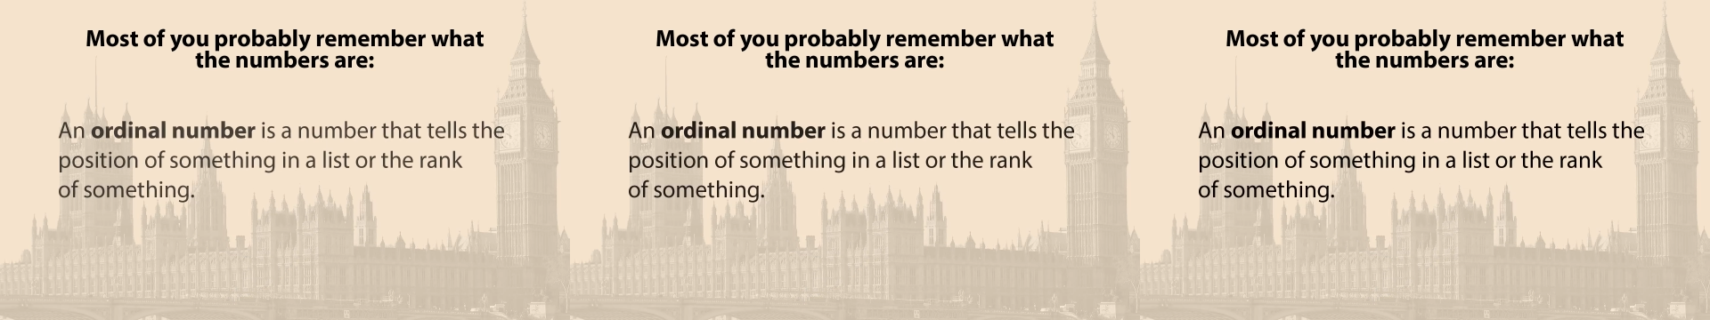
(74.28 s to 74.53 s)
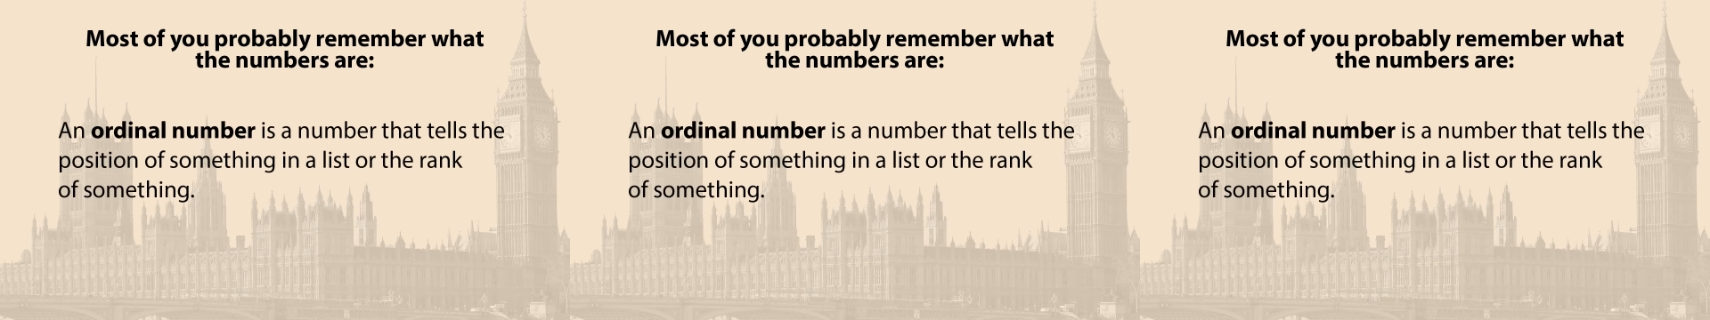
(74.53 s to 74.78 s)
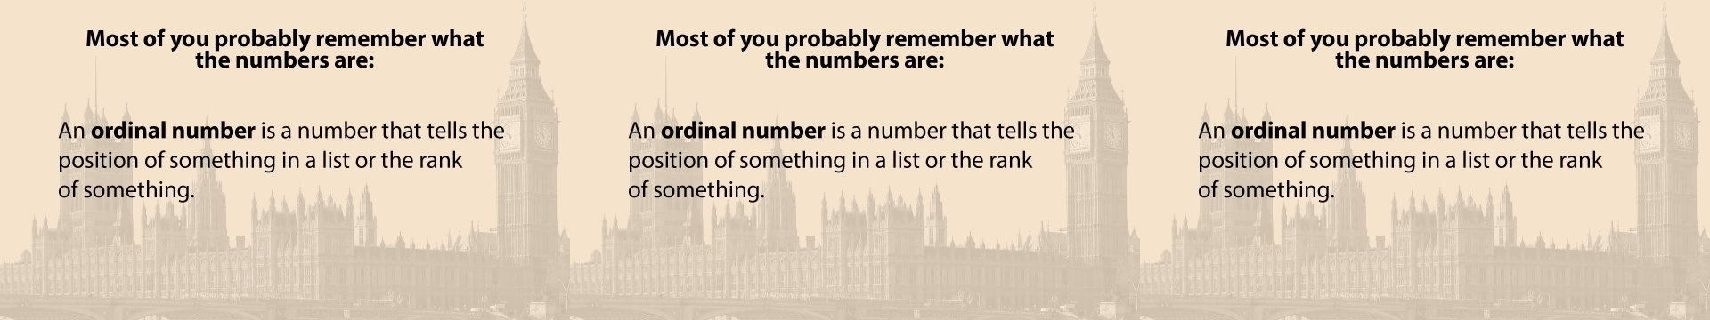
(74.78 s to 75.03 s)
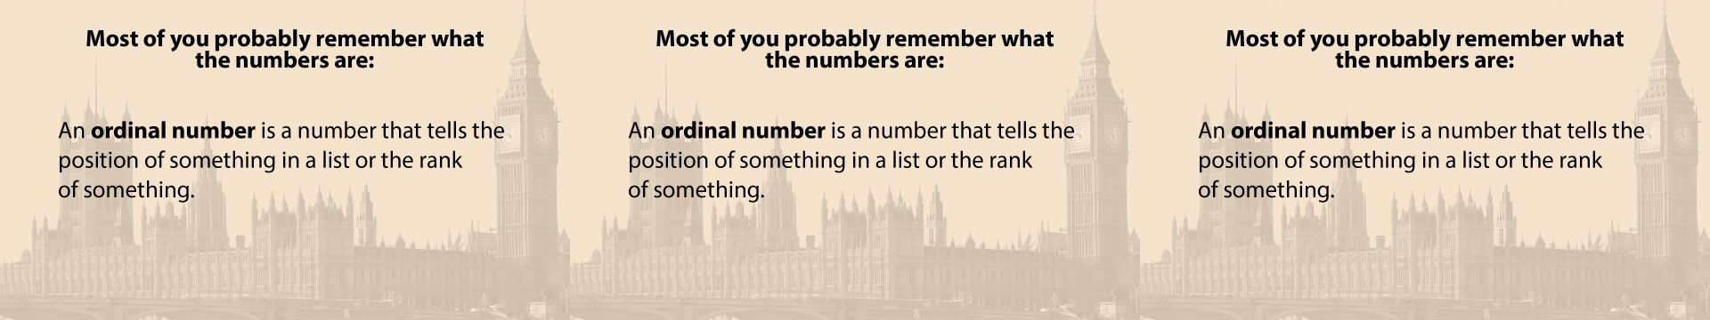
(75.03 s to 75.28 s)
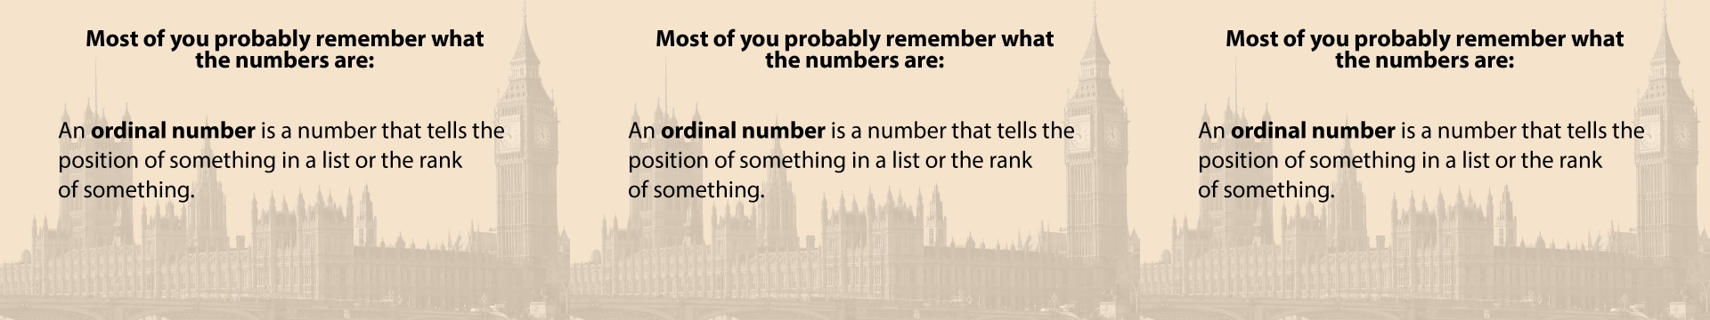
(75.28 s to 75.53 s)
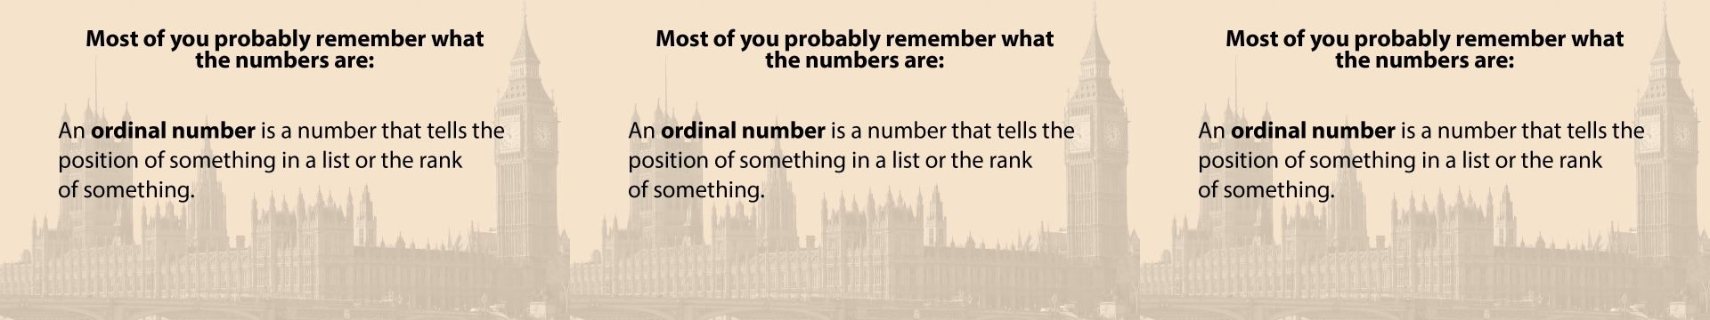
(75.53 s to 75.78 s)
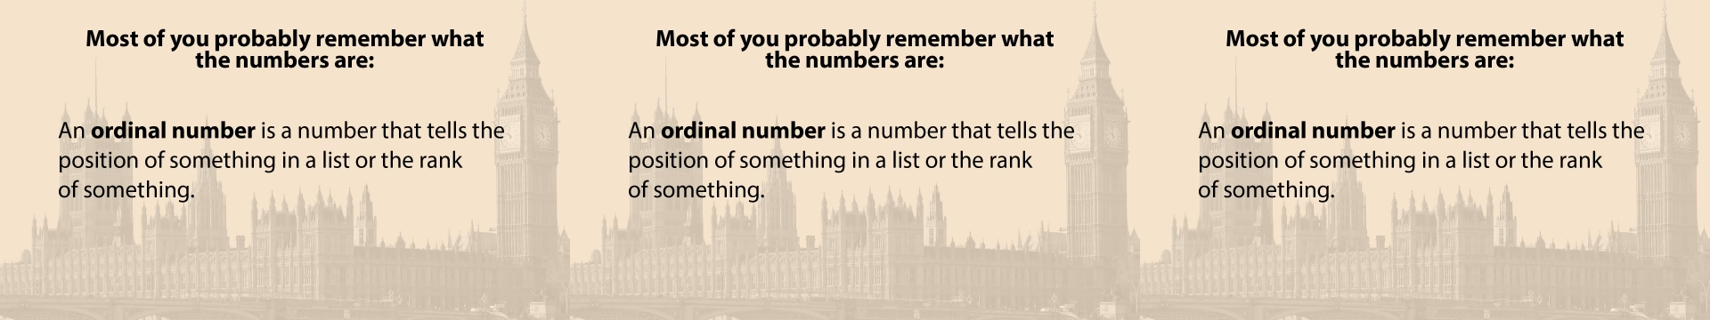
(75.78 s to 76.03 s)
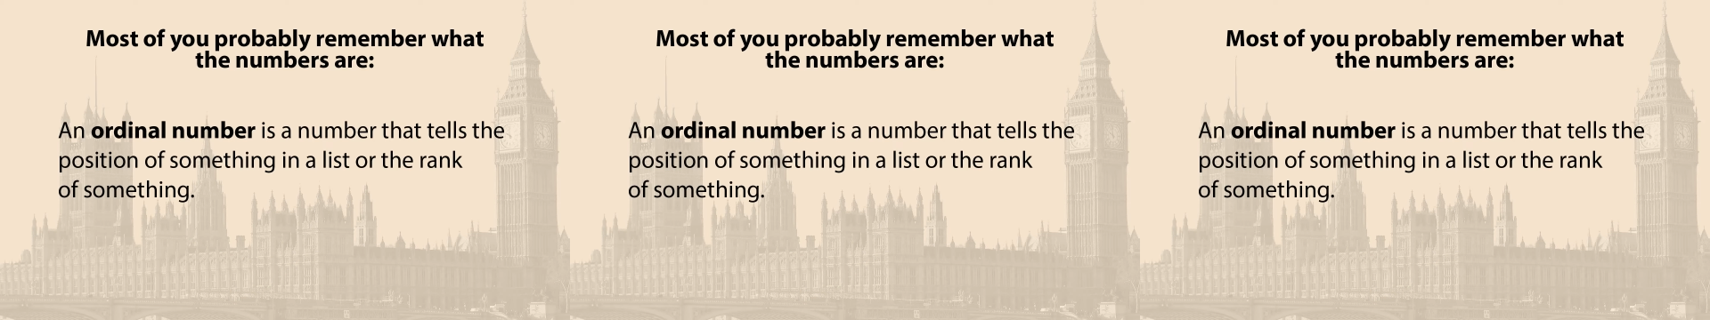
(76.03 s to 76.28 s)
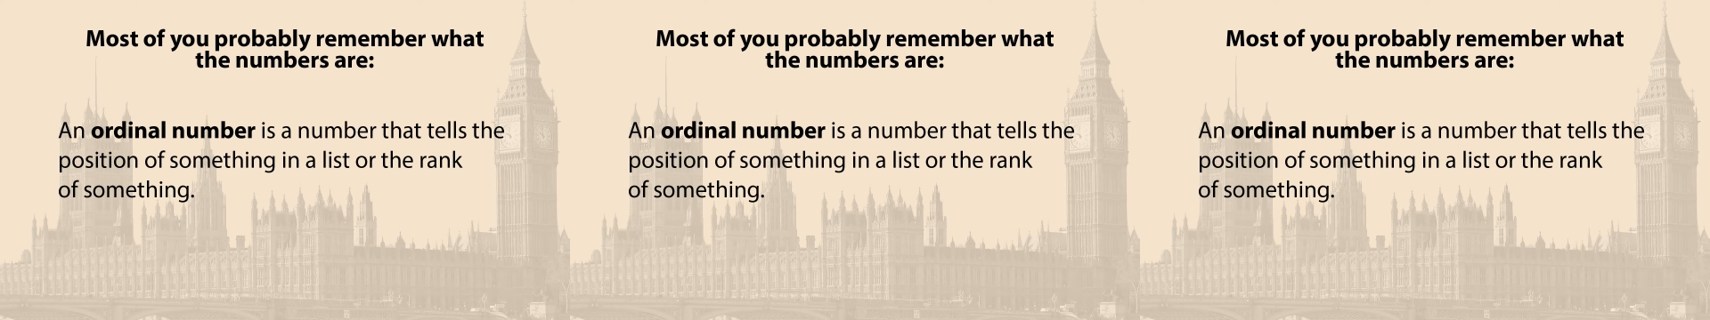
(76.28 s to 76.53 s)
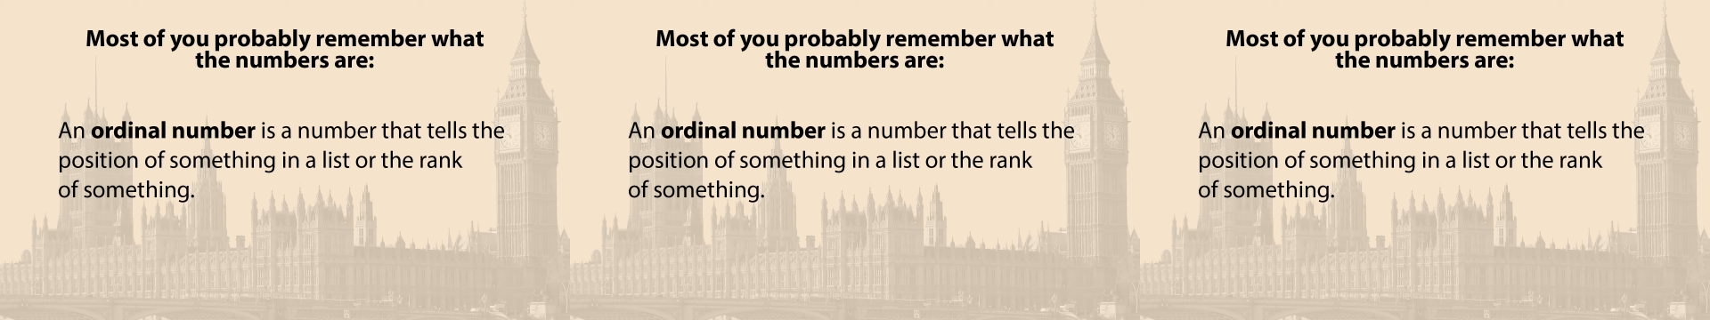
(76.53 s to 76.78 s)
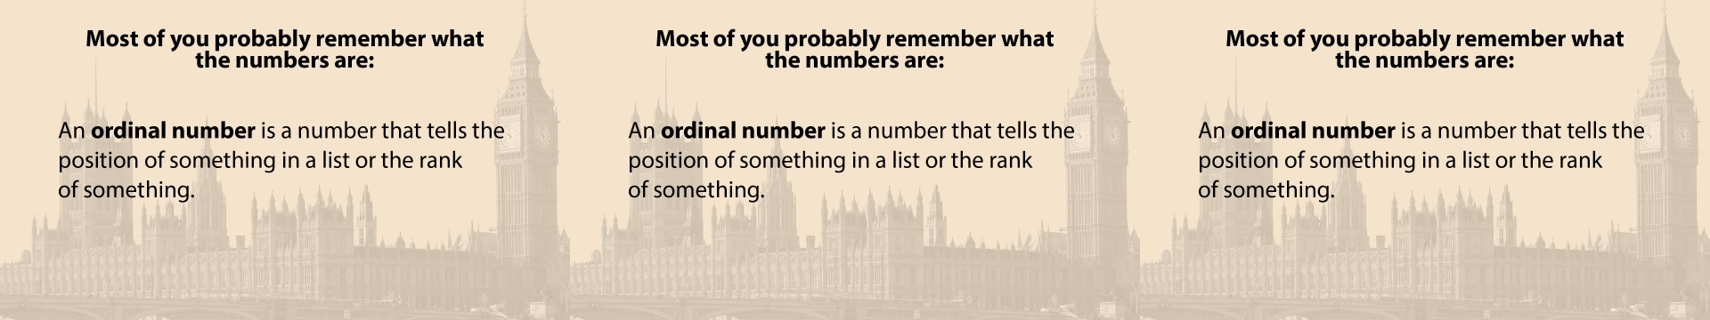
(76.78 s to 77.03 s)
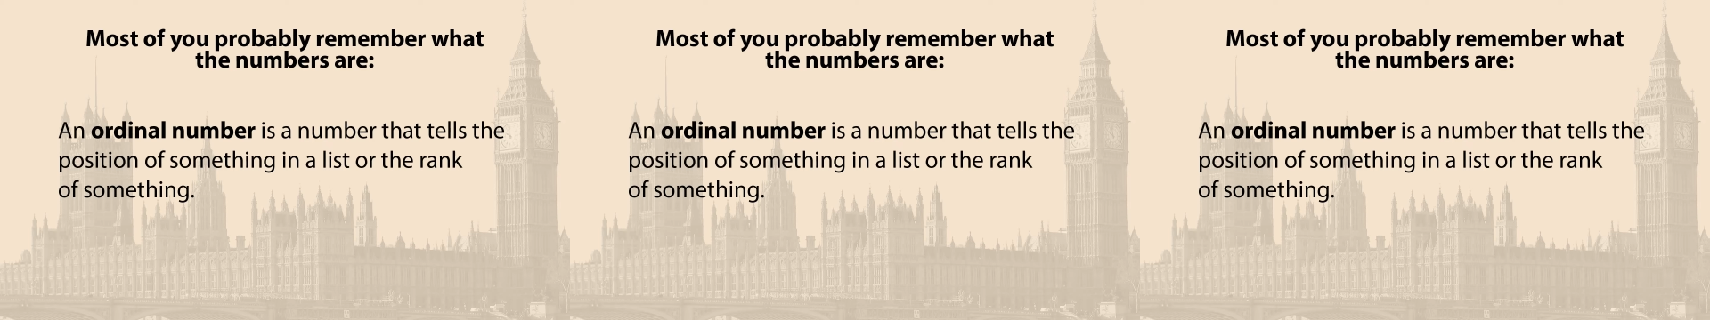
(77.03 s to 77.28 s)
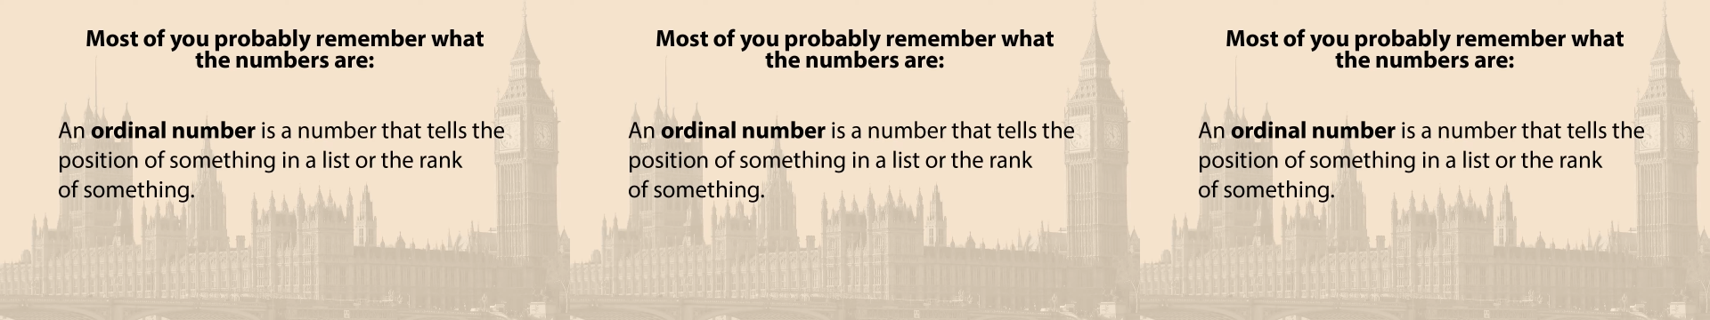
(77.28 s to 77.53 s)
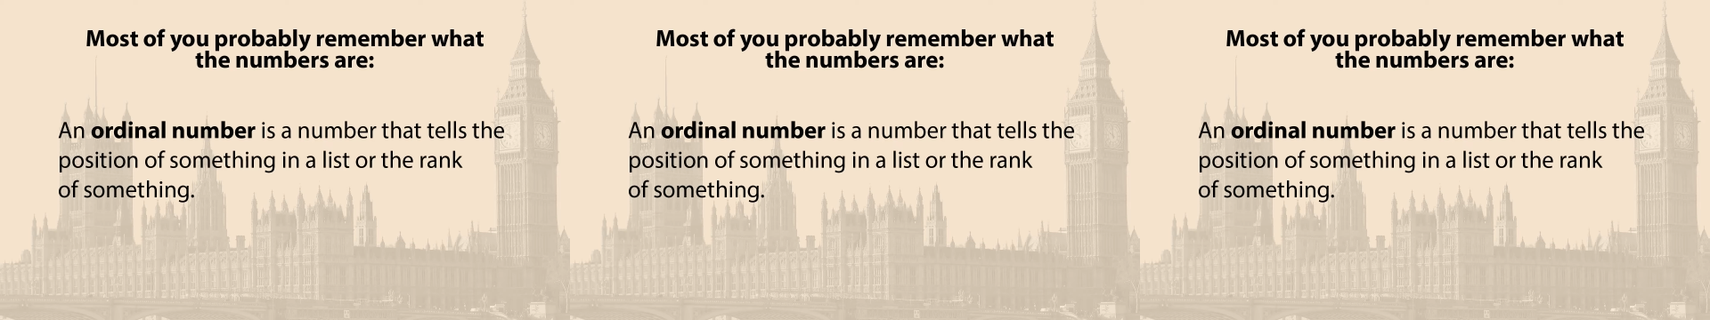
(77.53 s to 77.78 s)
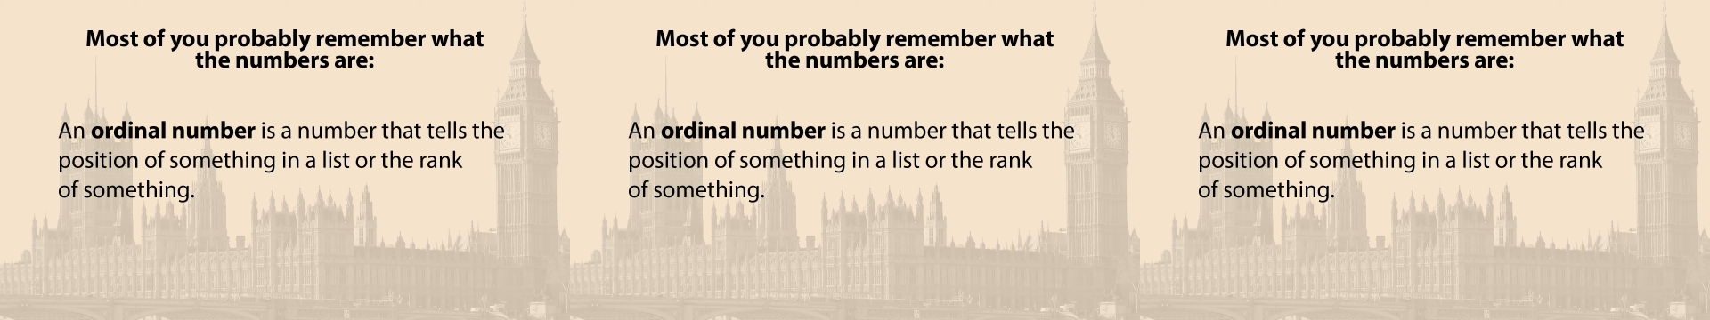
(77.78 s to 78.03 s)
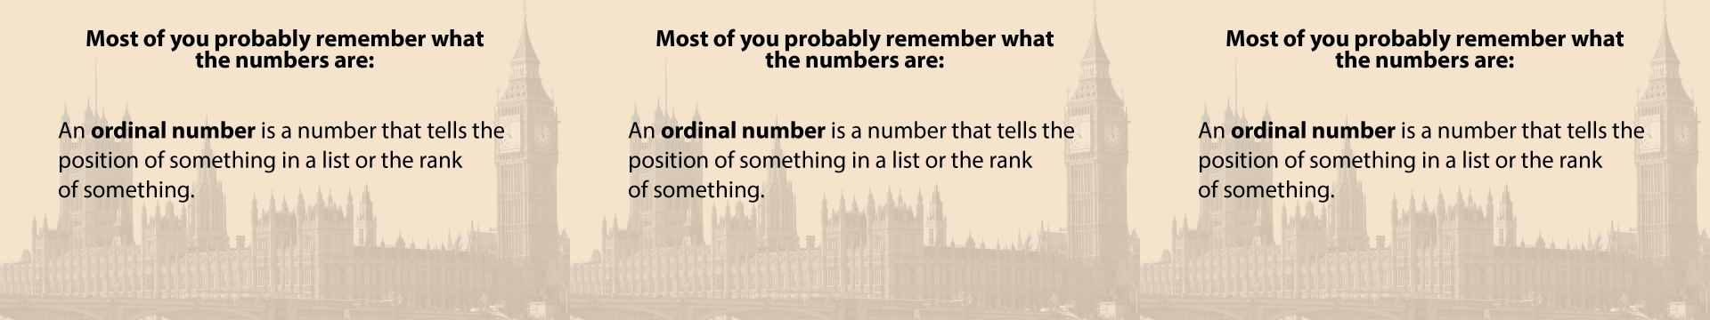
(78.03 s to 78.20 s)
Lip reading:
[unreadable: no face in view]